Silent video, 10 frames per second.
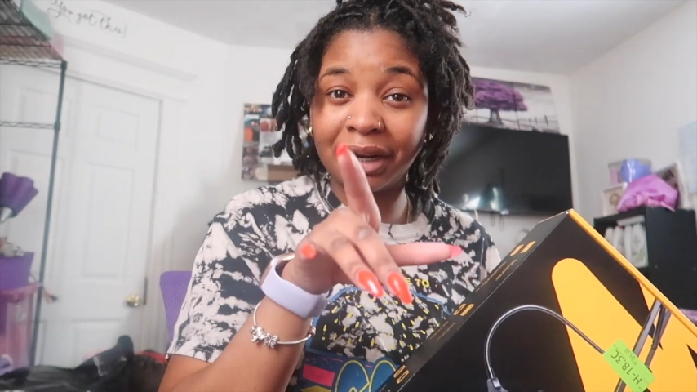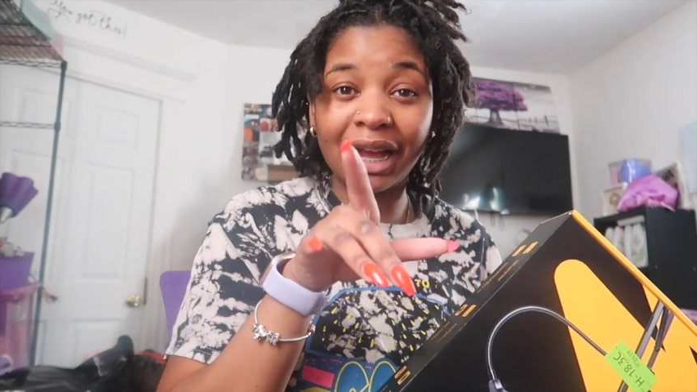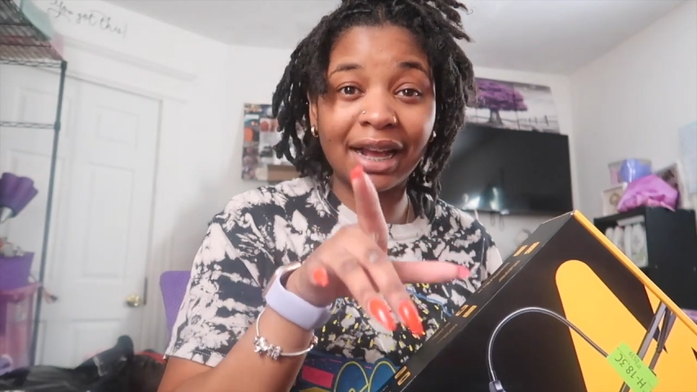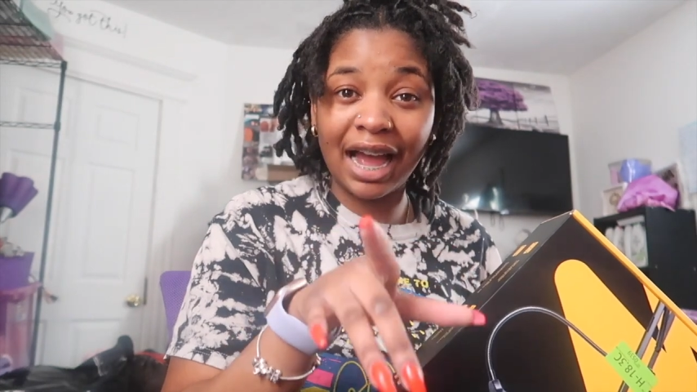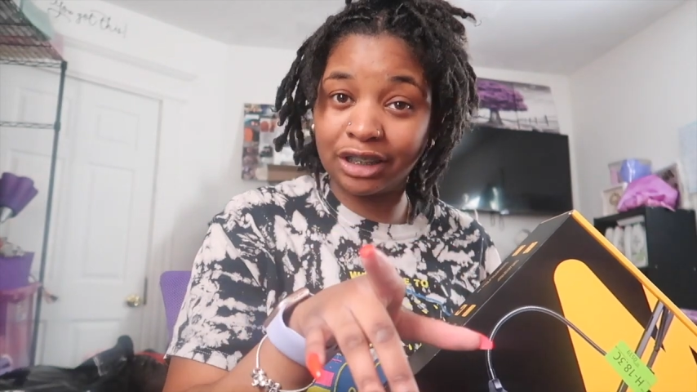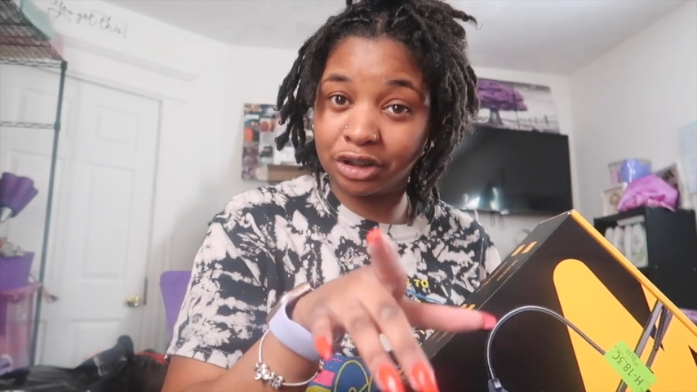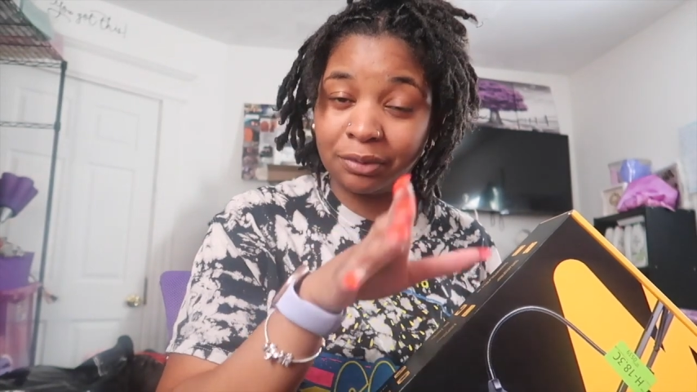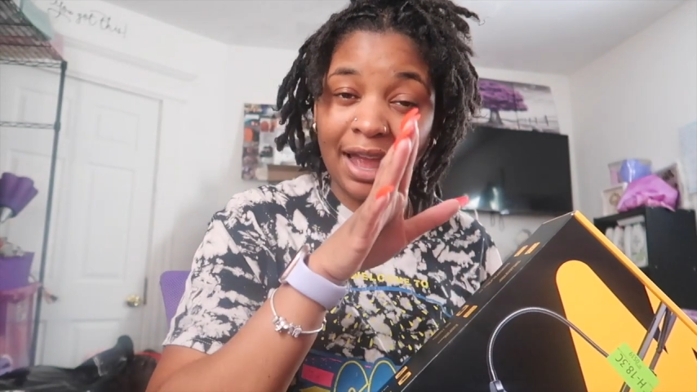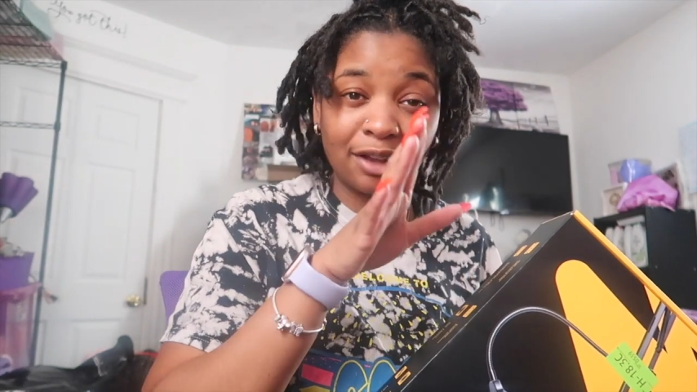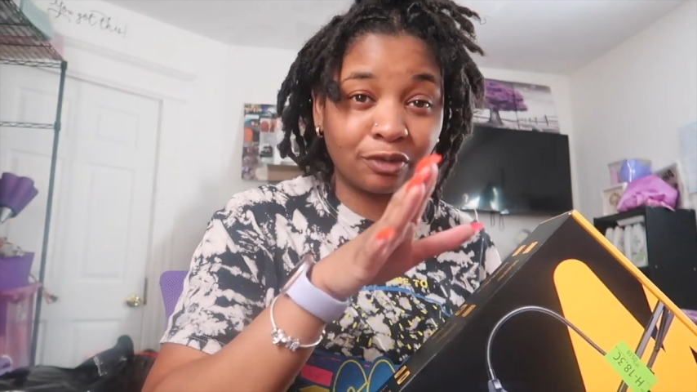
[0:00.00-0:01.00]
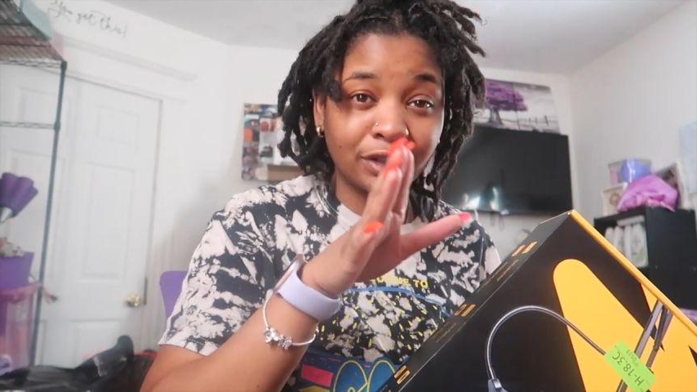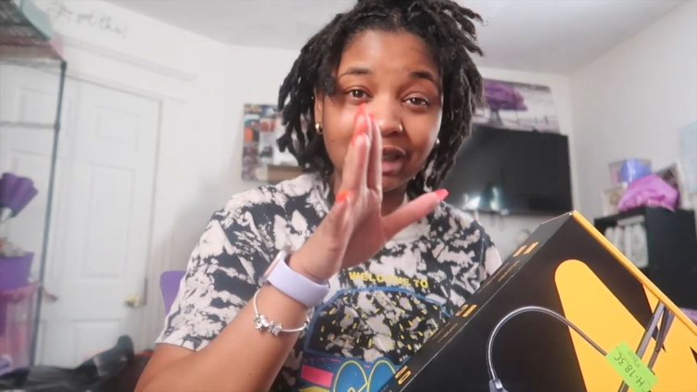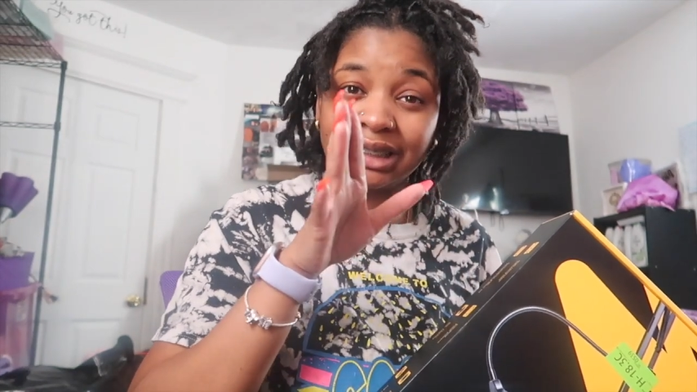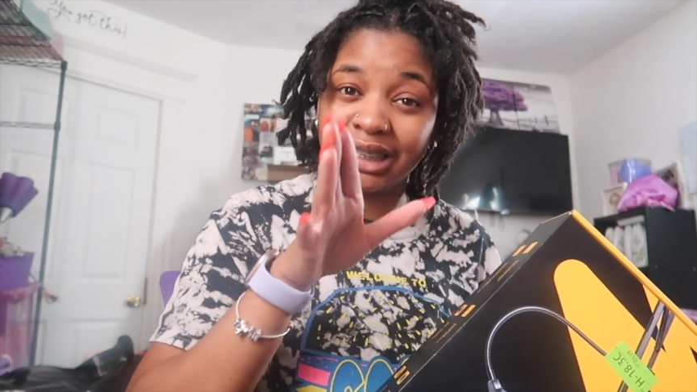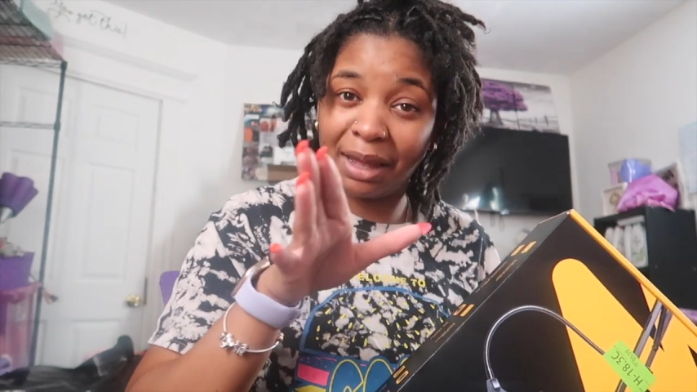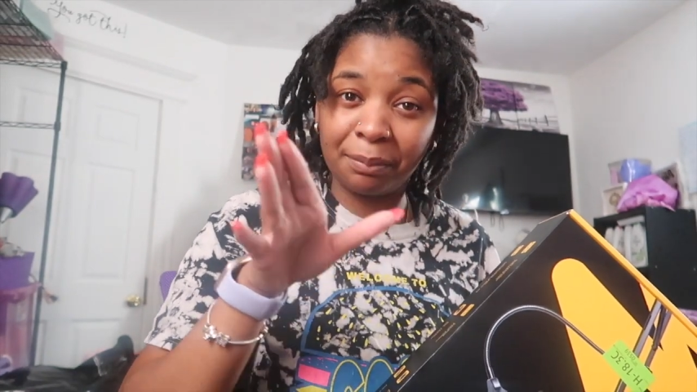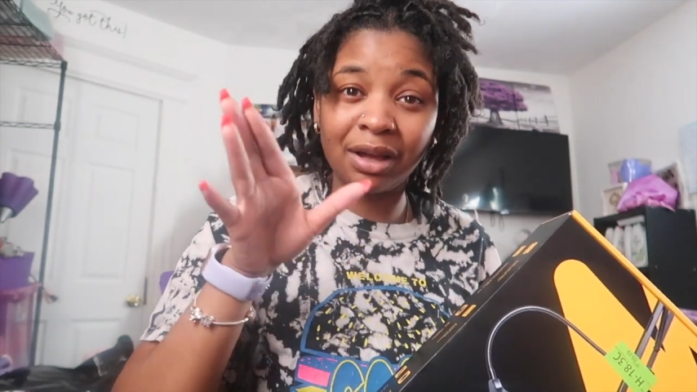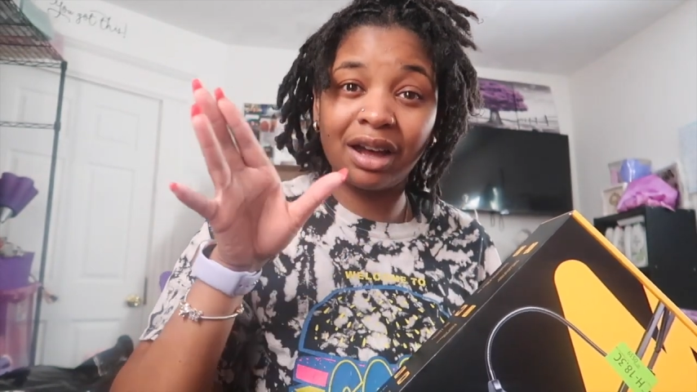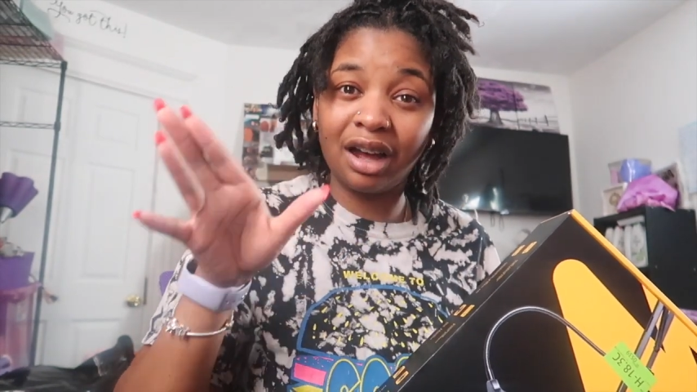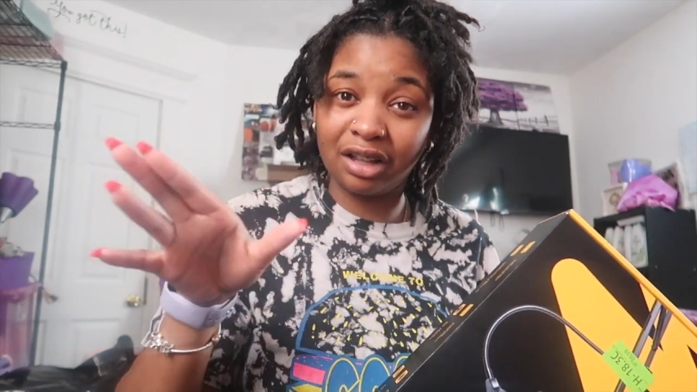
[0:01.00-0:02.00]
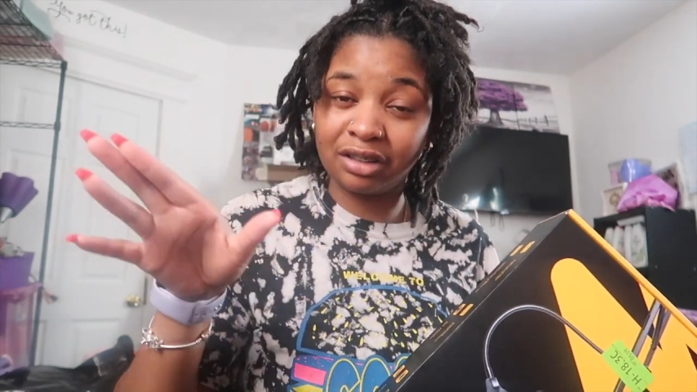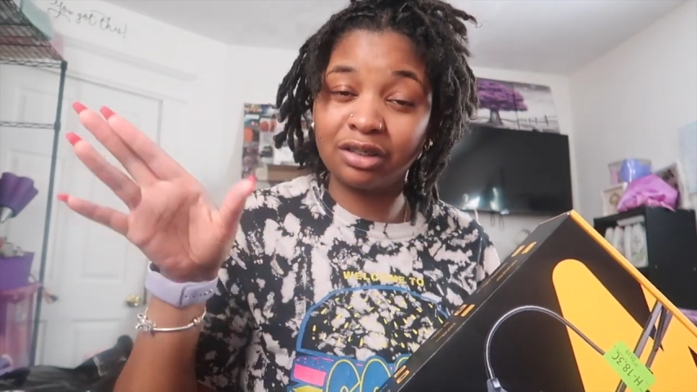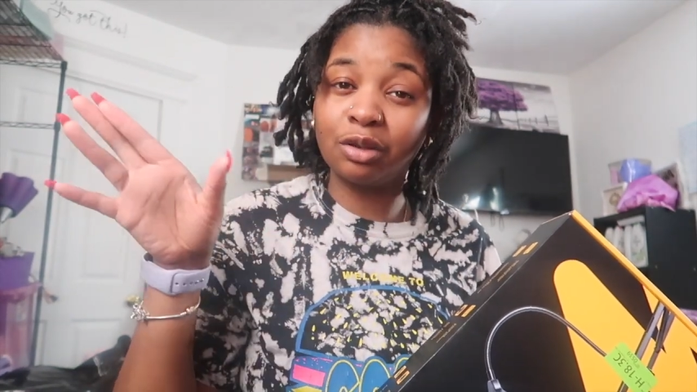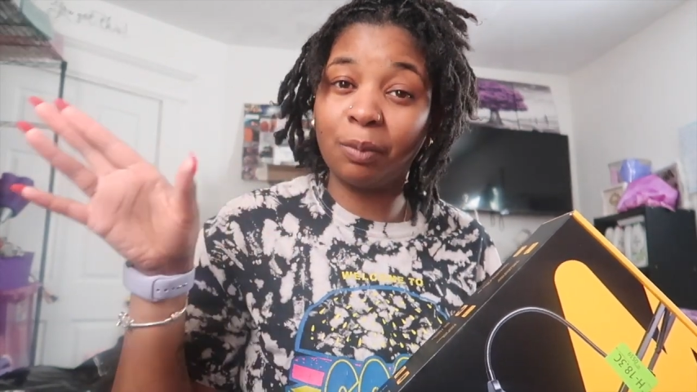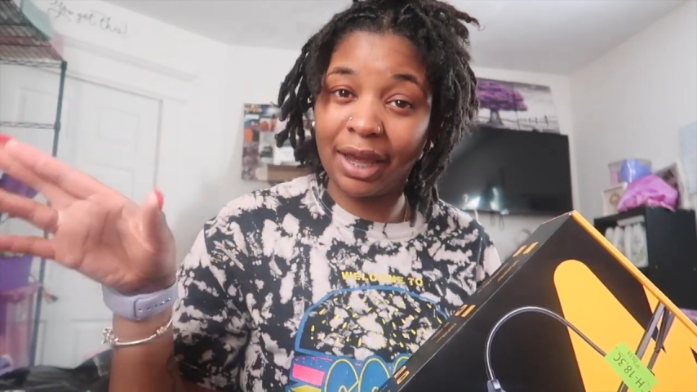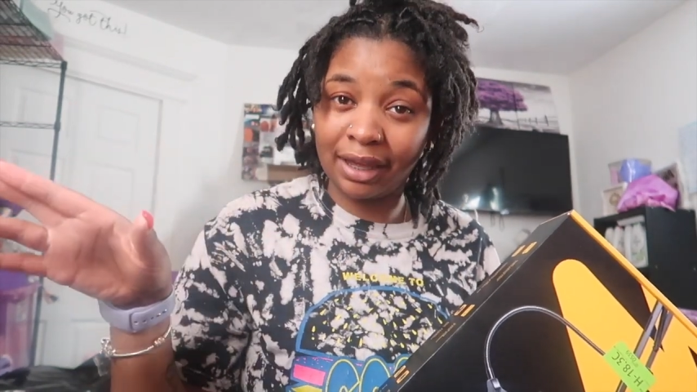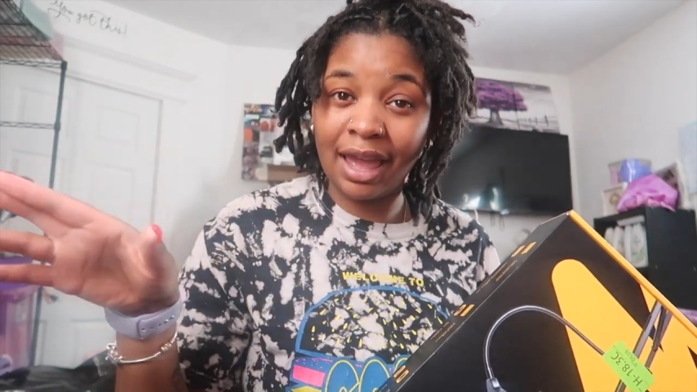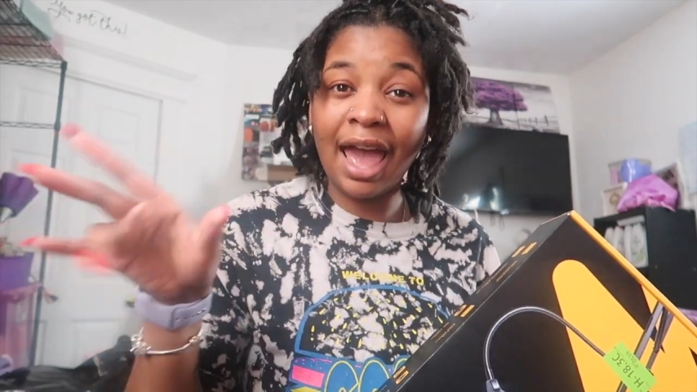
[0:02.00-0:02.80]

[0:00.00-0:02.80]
that guides you every step of the way.